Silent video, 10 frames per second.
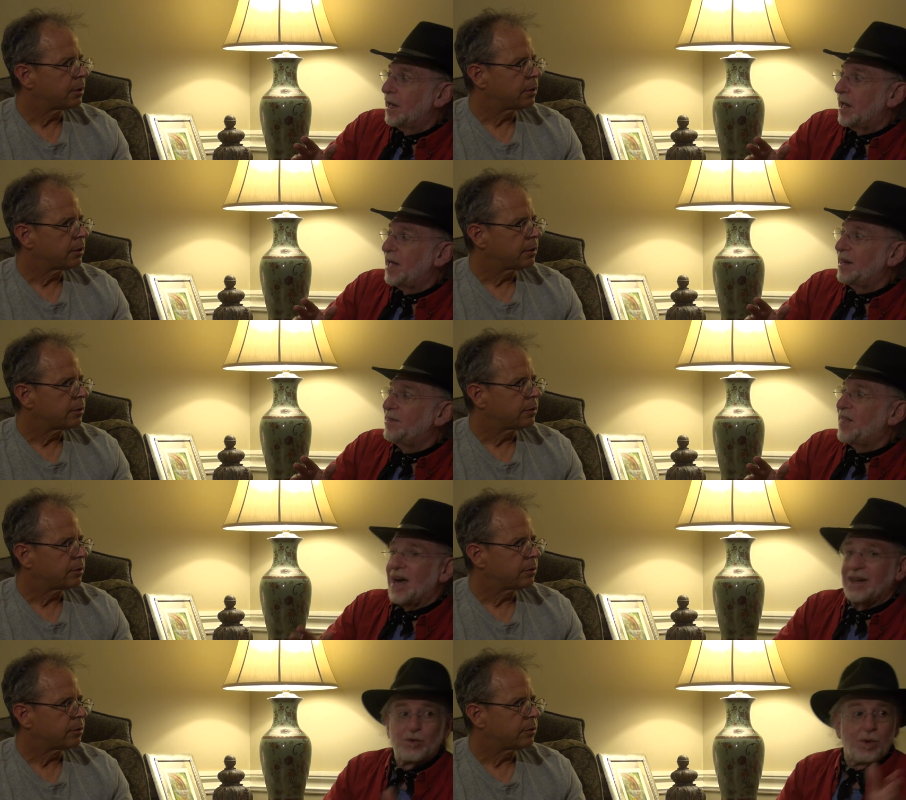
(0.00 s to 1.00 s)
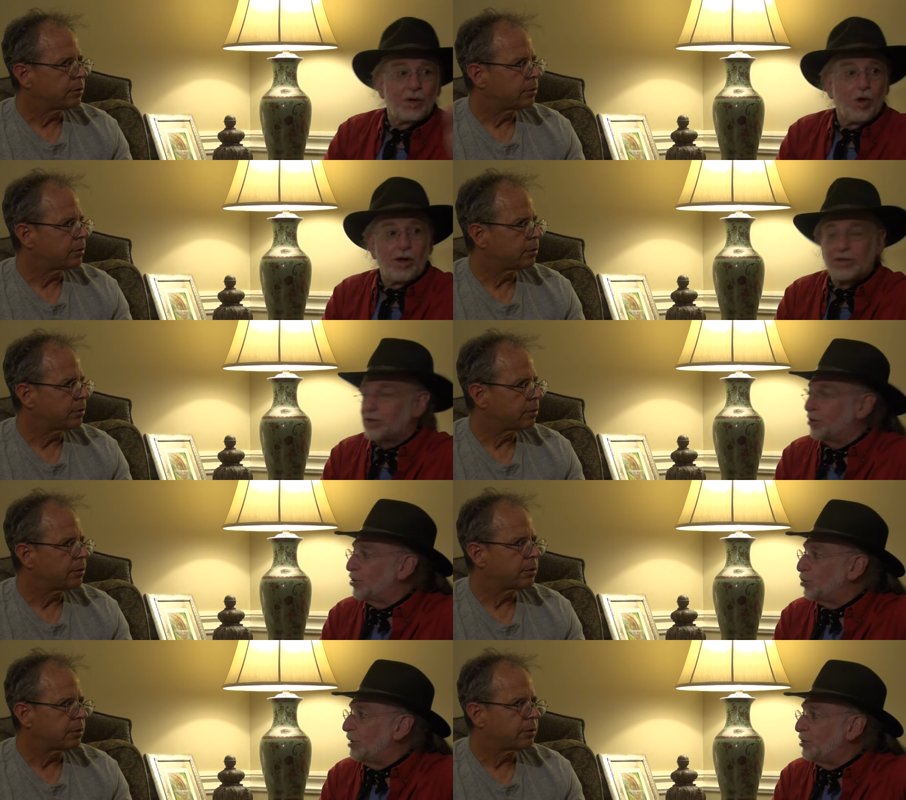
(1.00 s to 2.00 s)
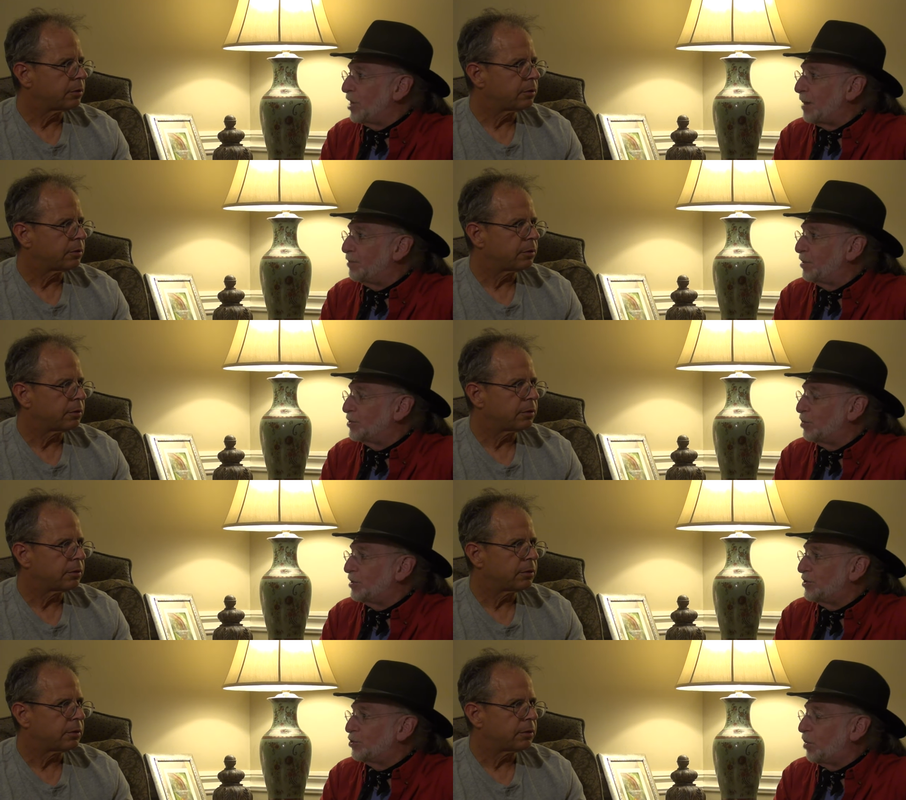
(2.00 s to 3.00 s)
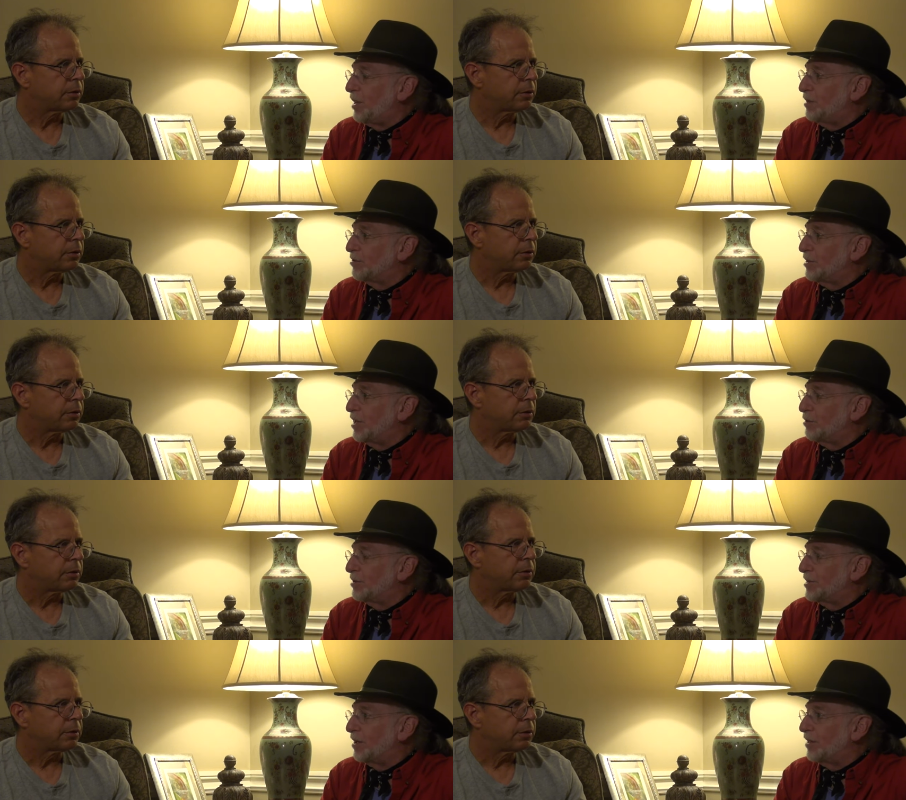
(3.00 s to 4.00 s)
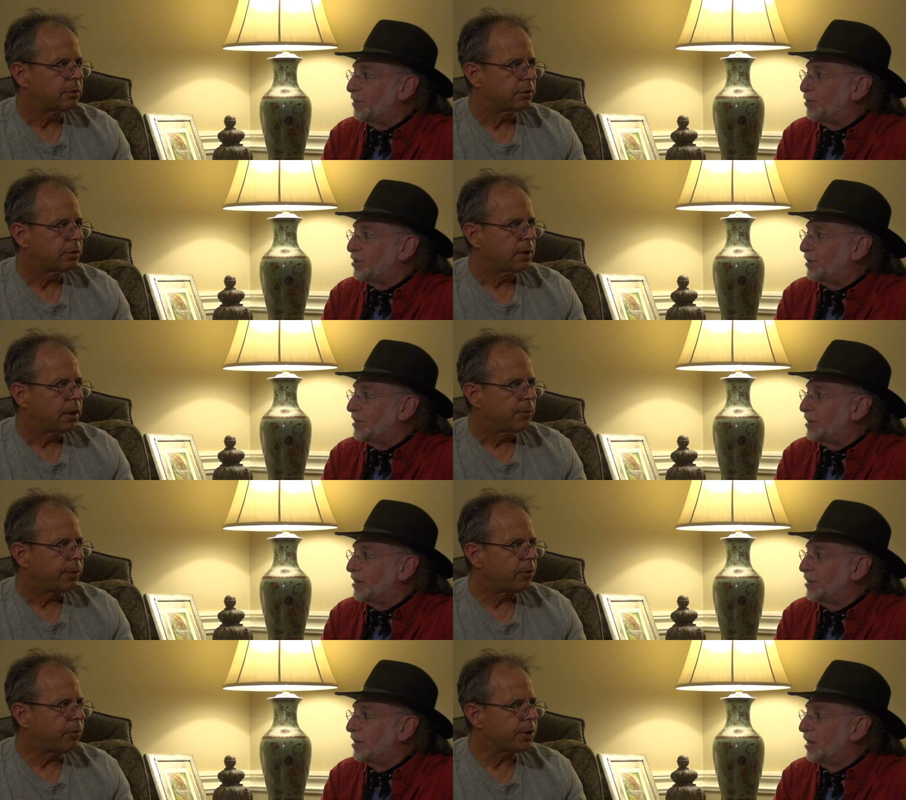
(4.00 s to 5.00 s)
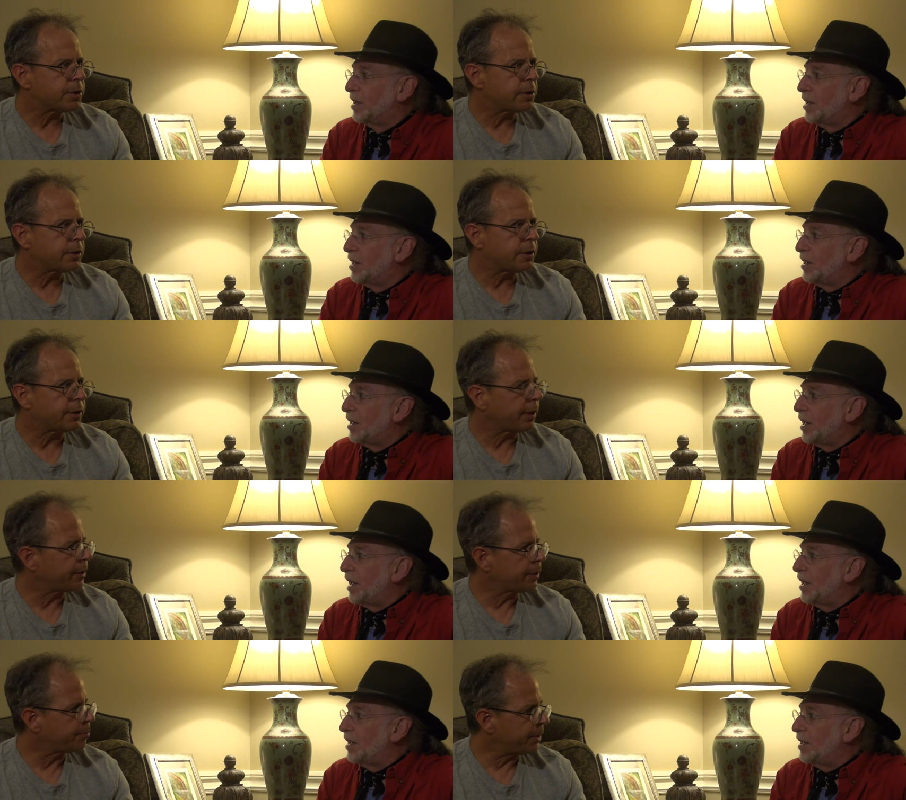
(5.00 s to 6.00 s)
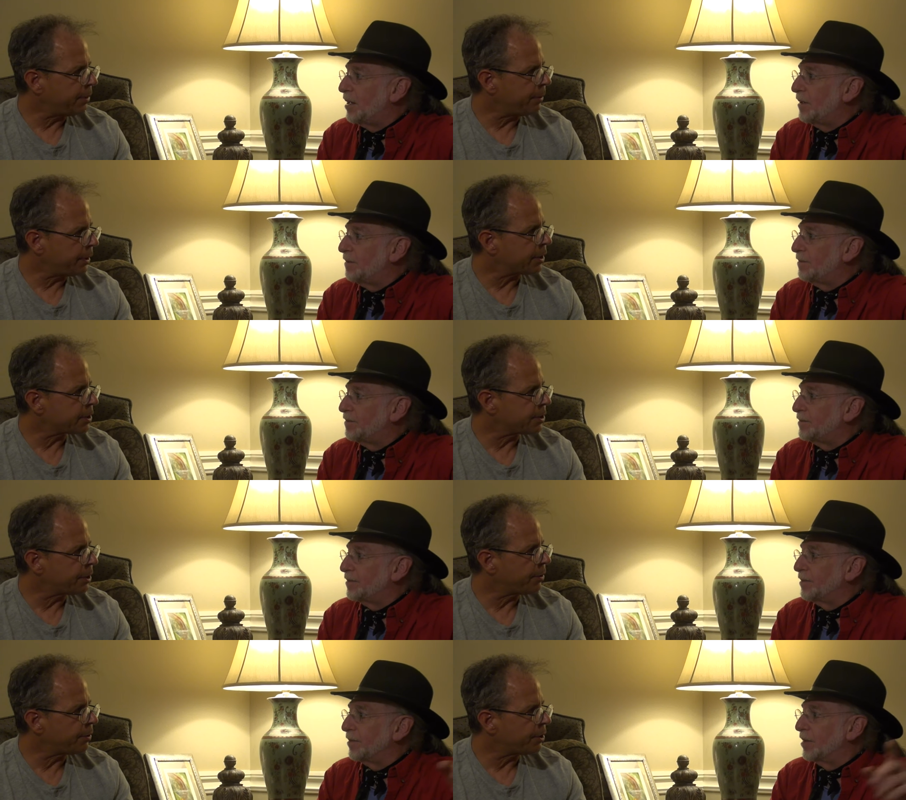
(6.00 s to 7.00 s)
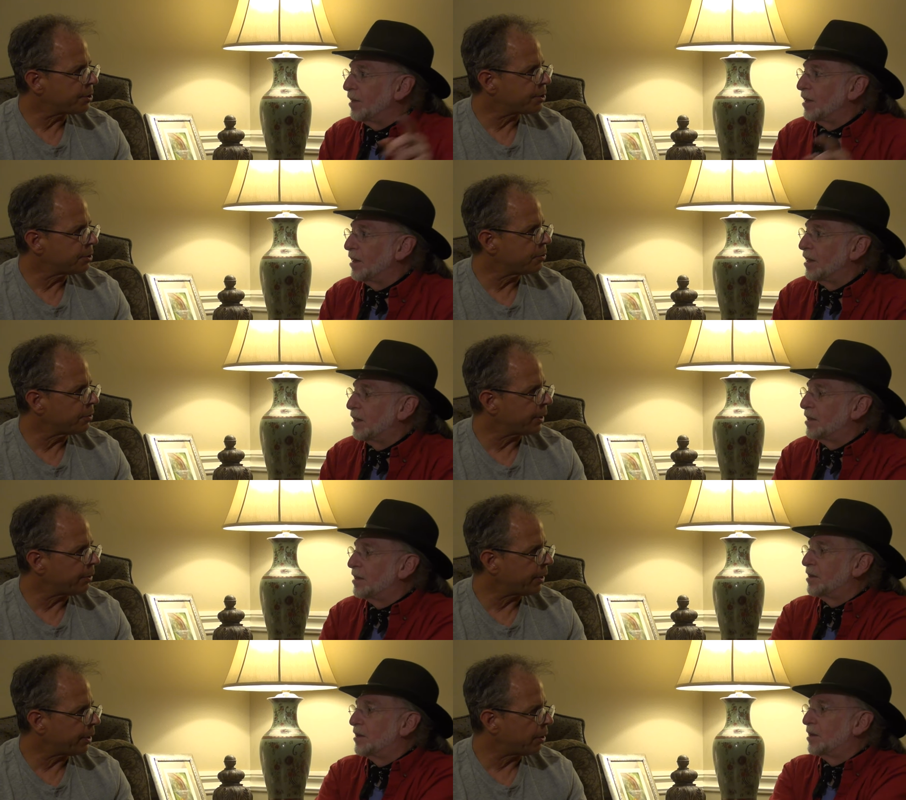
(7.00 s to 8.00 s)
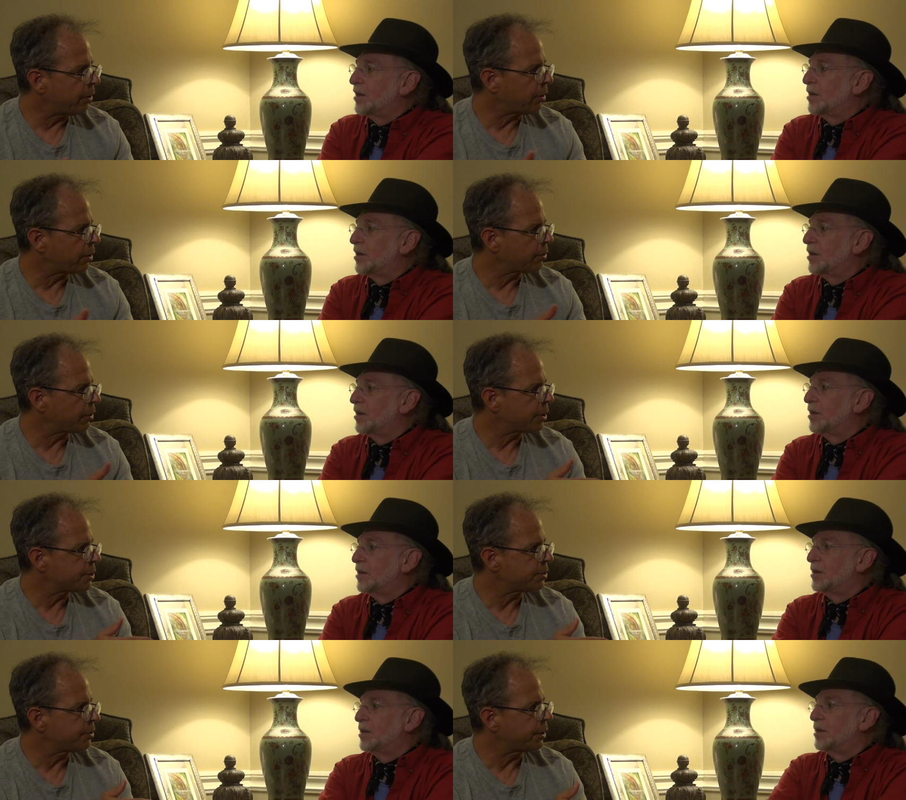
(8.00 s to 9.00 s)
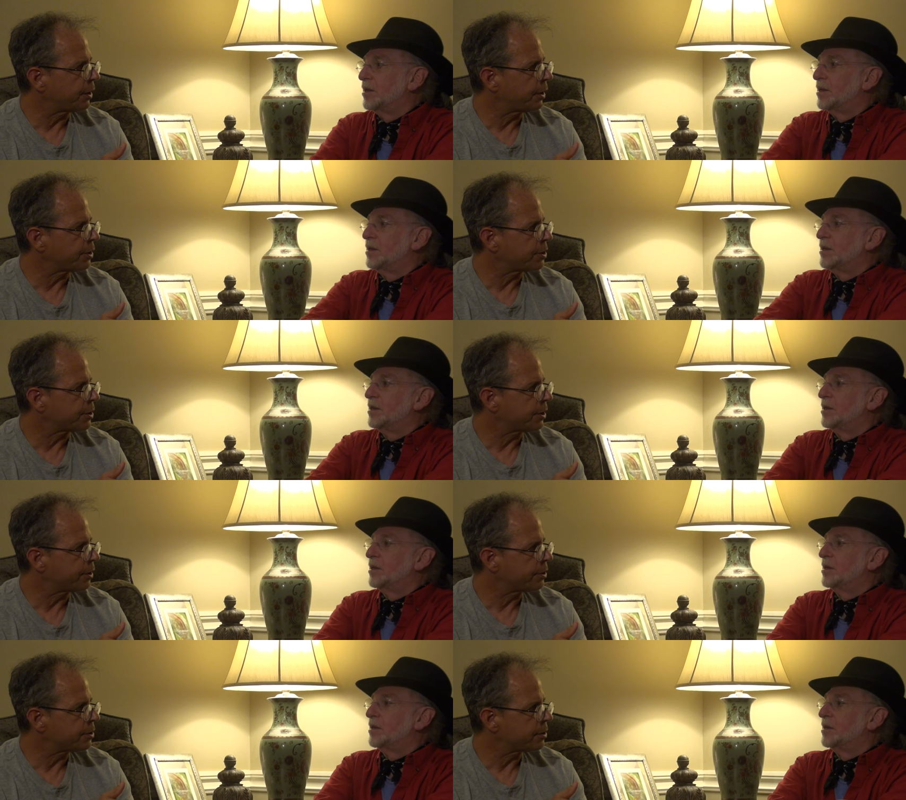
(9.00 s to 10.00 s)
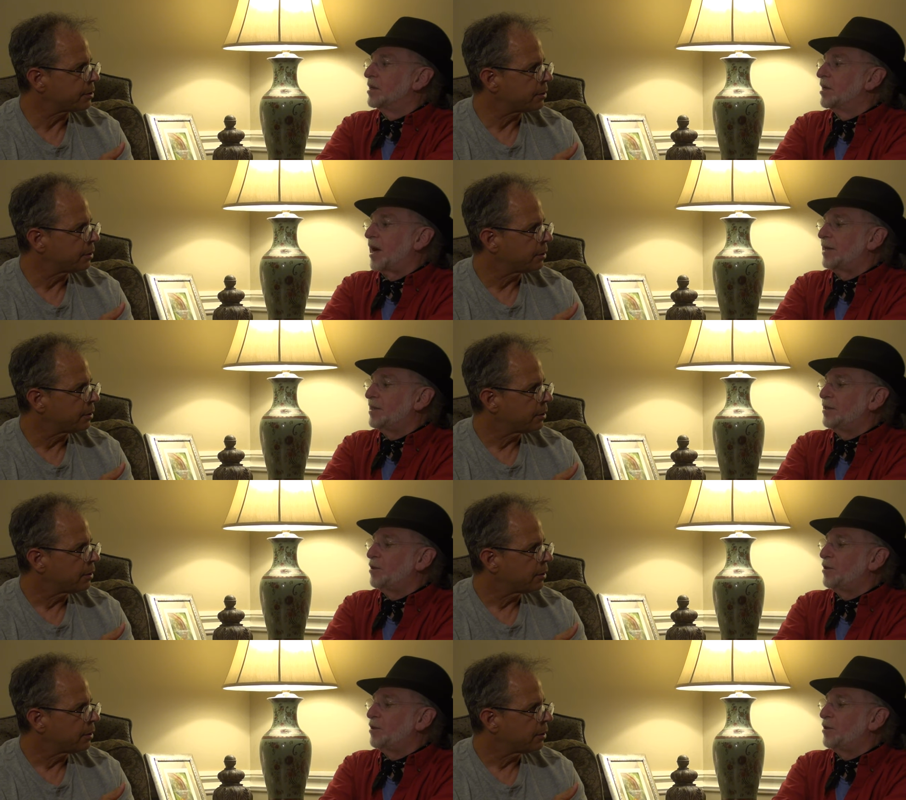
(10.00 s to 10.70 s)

Speaker 1: And that is what launched the three chapbooks, which 20 years later is now that book right there. But
Speaker 2: wasn't there like the PBS series too, where they went all across the United States? I didn't